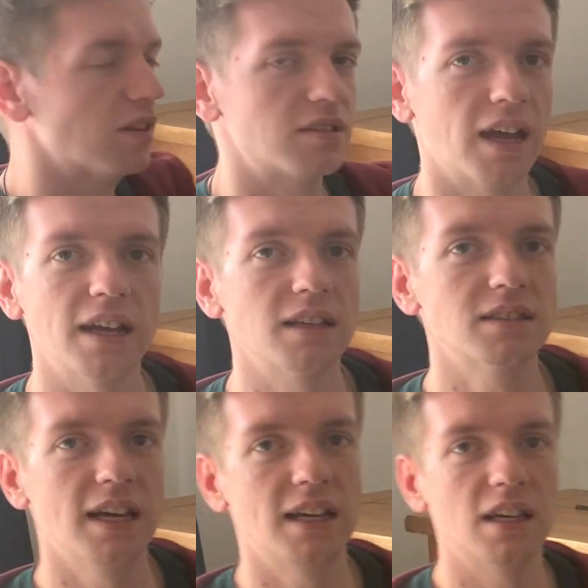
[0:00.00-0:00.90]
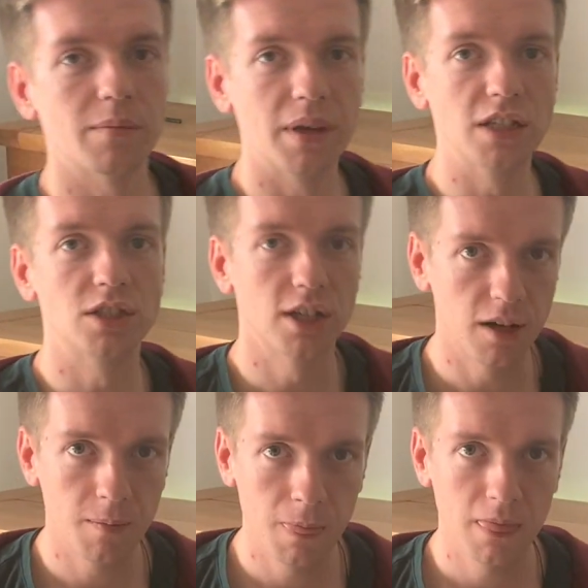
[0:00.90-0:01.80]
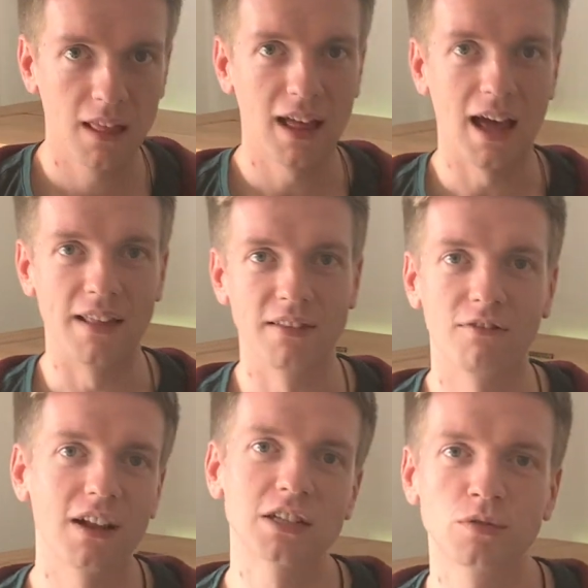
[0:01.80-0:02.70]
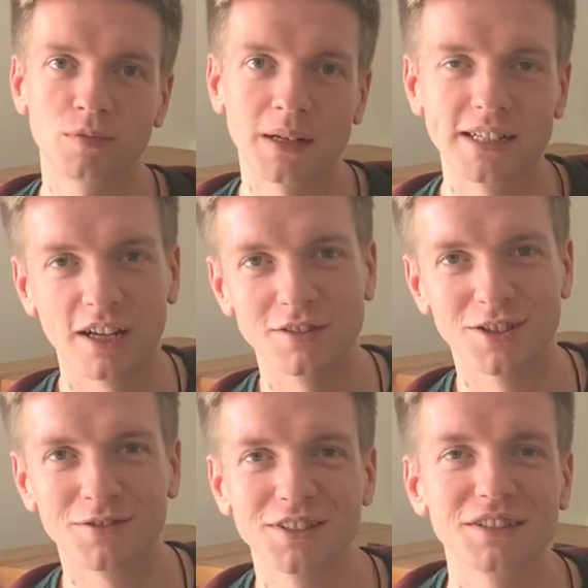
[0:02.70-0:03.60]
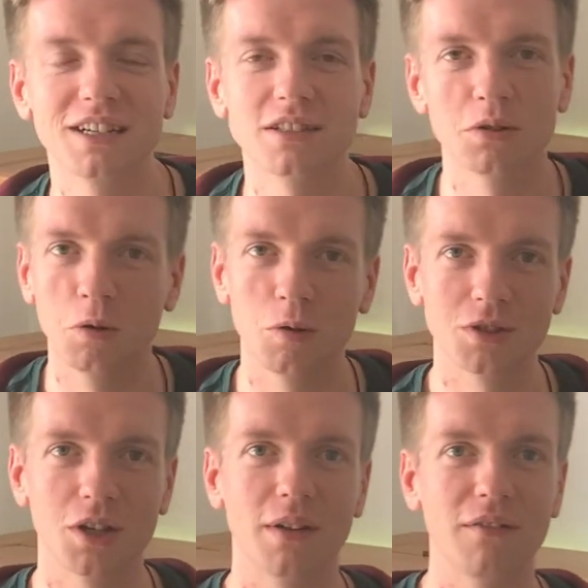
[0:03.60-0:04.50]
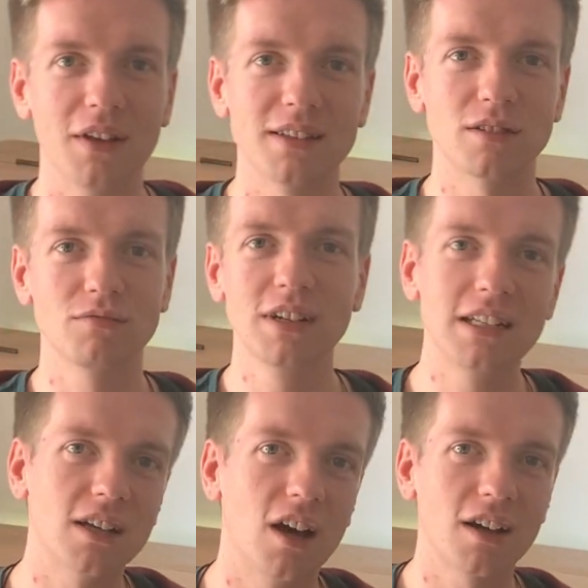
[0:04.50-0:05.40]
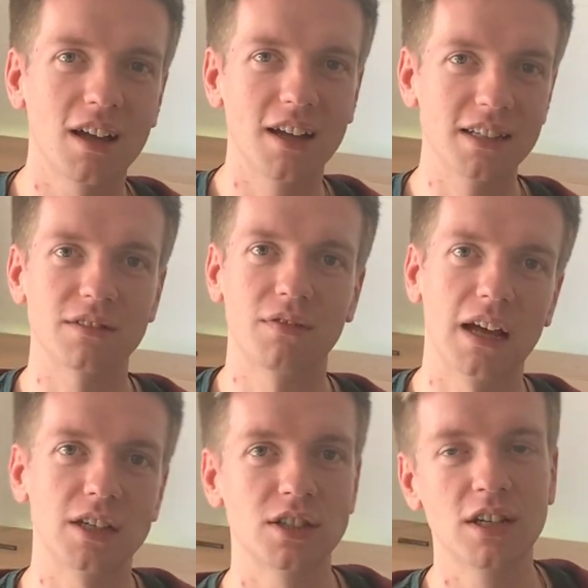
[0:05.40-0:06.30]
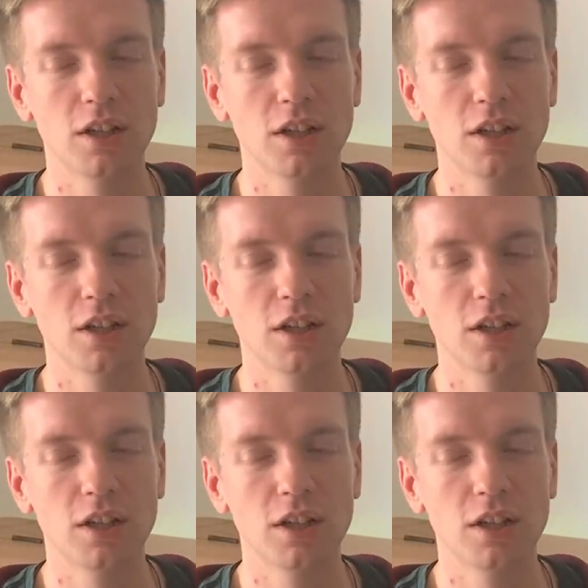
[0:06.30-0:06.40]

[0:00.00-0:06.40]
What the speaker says: of the tank, taking a picture, and the flash automatically goes off because it's set to auto, and it thinks it's really dark, I need to flash.